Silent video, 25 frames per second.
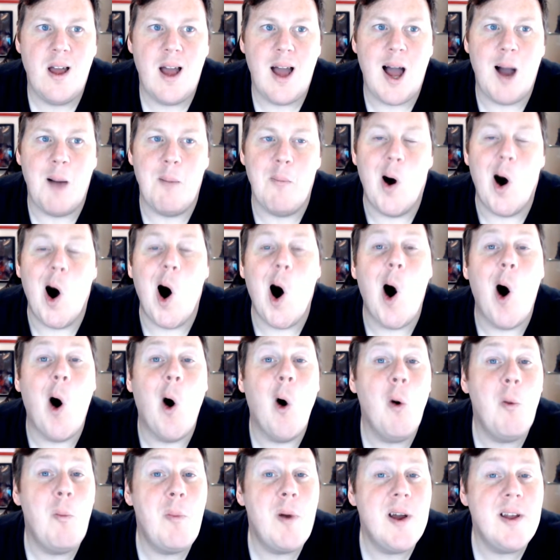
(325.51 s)
I'm
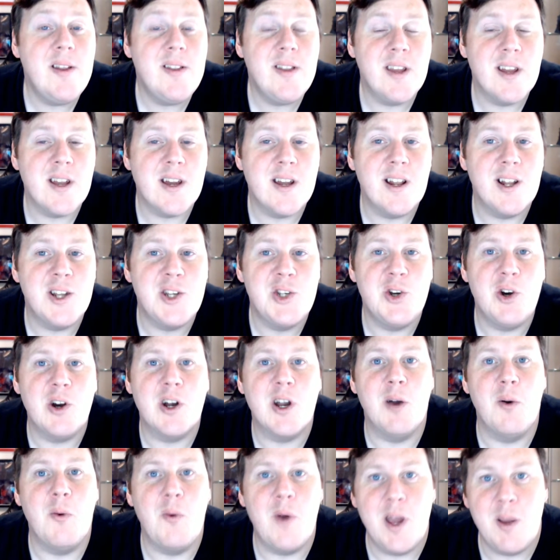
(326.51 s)
hoping they're going to
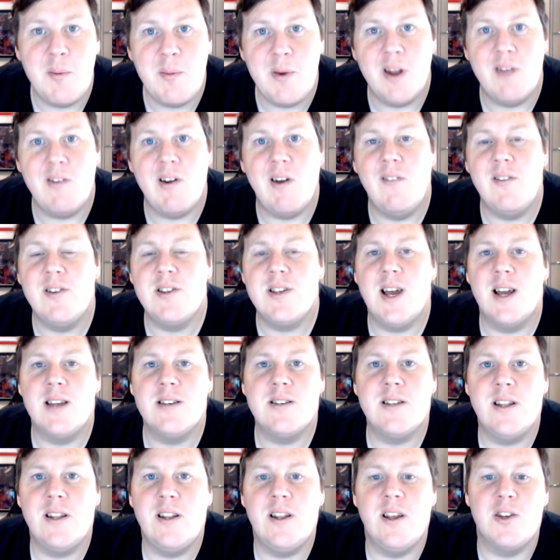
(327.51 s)
chuck a wee bit of
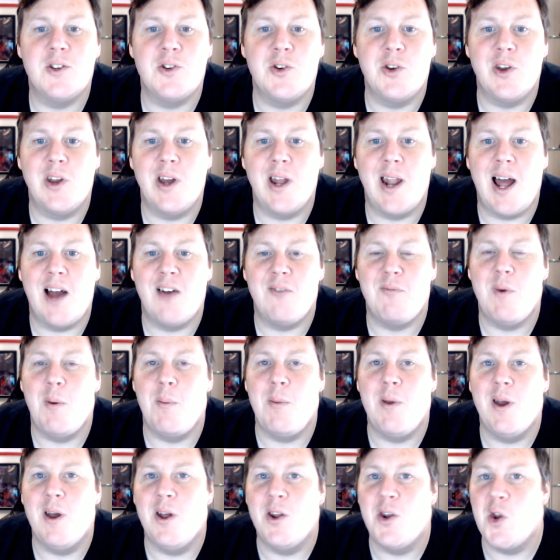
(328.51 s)
advertising in there, so you can have
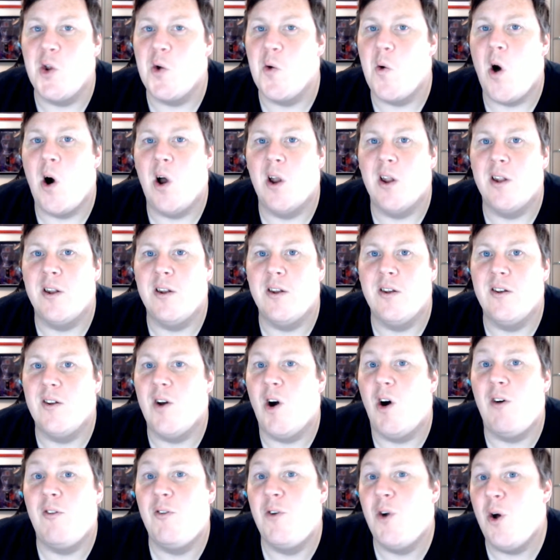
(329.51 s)
maybe a New Holland
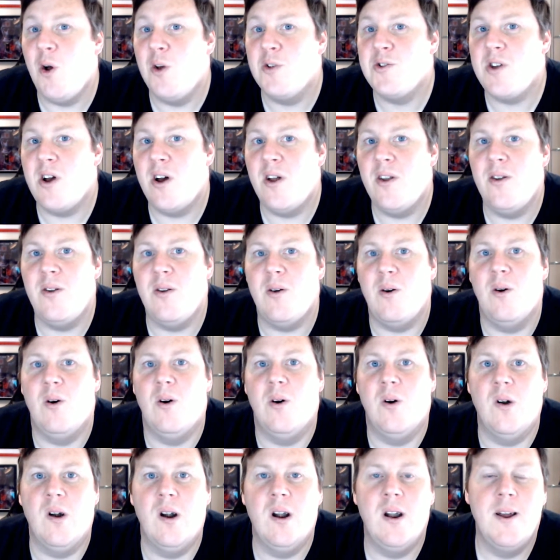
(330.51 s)
overalls on,
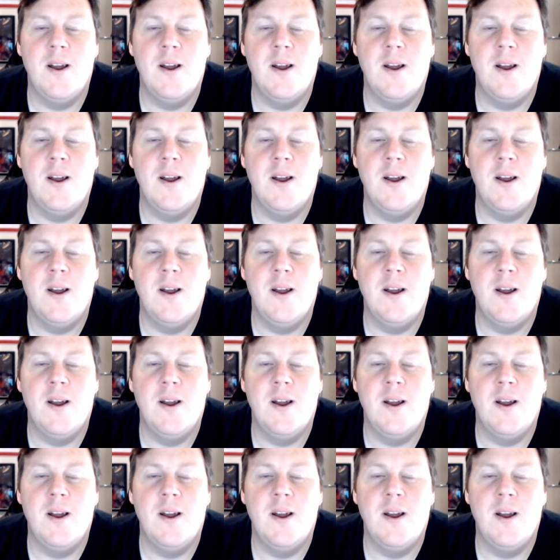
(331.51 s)
or